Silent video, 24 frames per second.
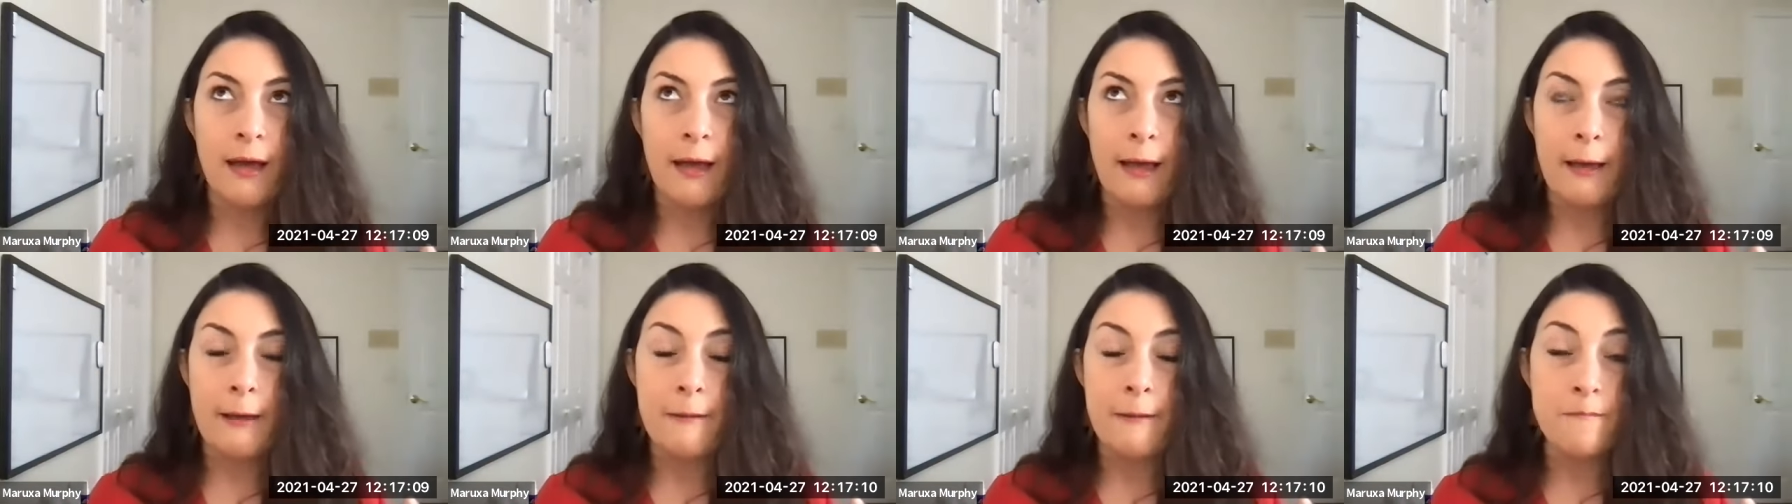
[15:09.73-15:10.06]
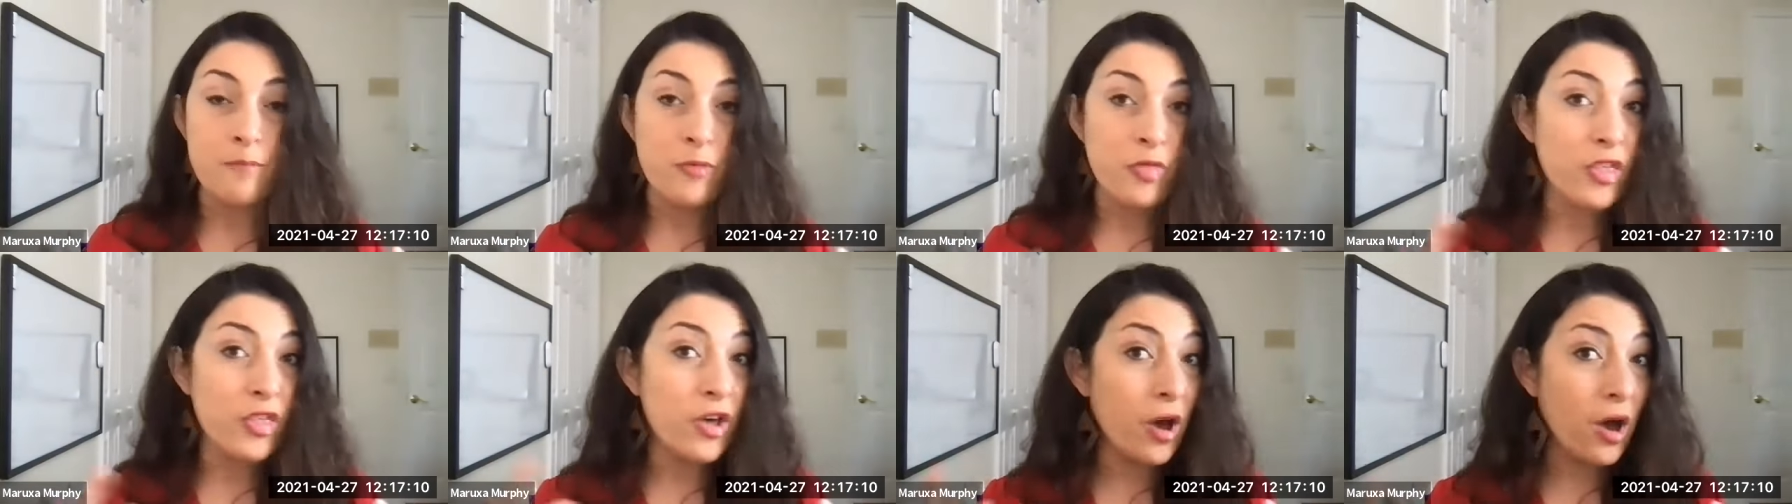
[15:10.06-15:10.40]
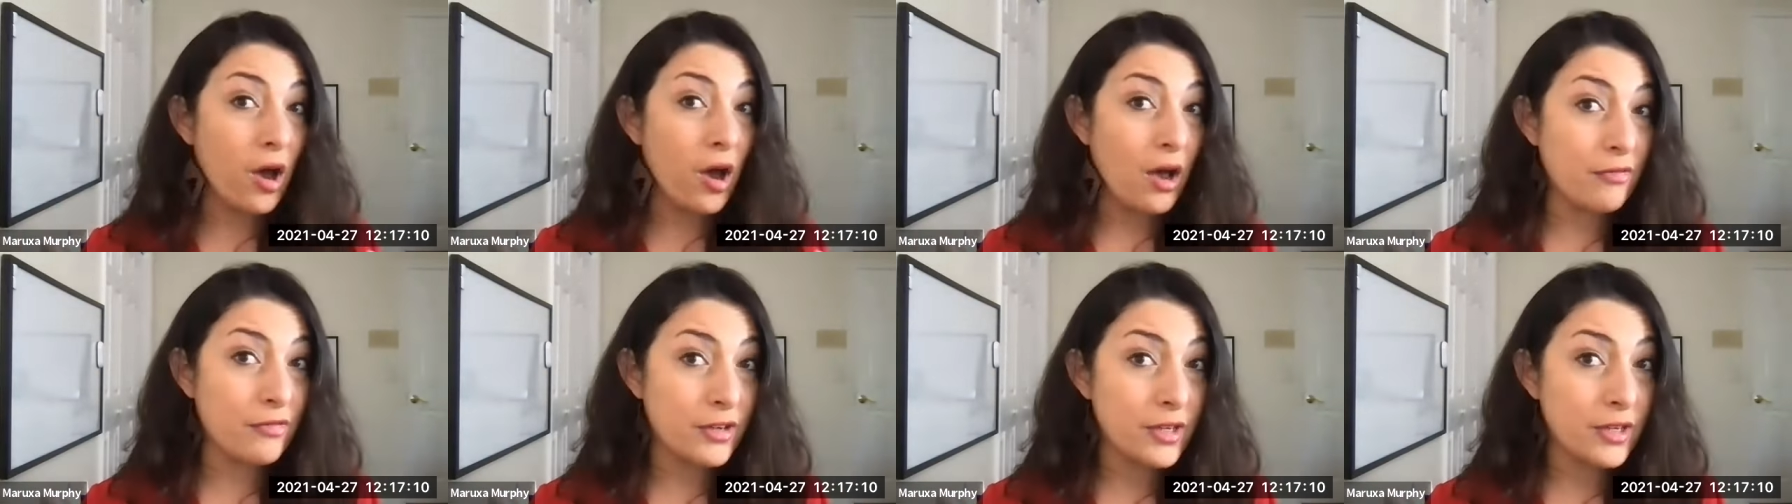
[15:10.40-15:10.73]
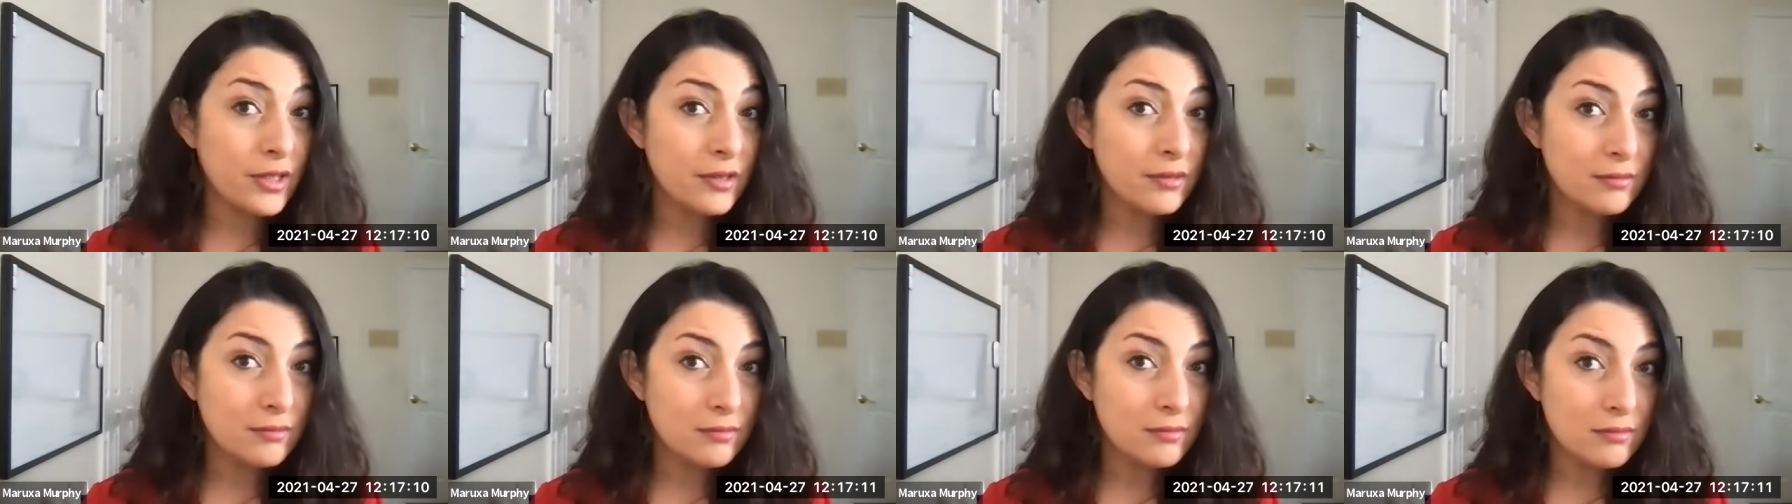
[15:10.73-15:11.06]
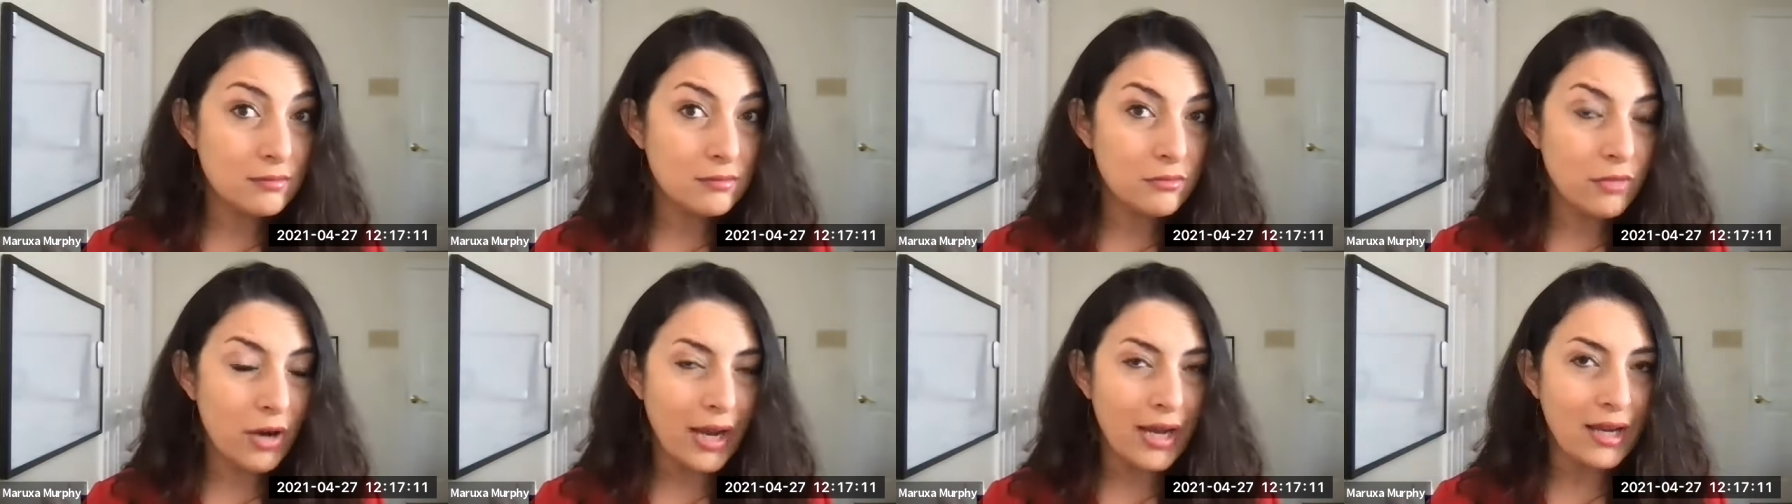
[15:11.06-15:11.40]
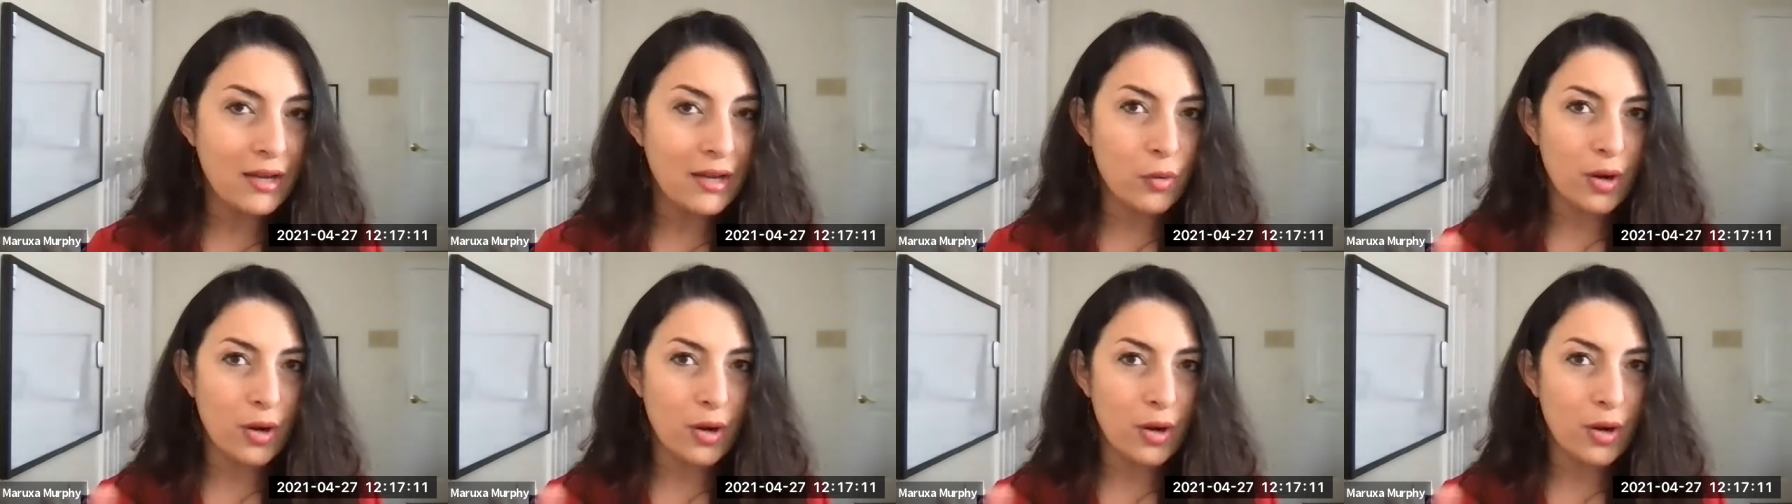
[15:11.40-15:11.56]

um, the offer, right?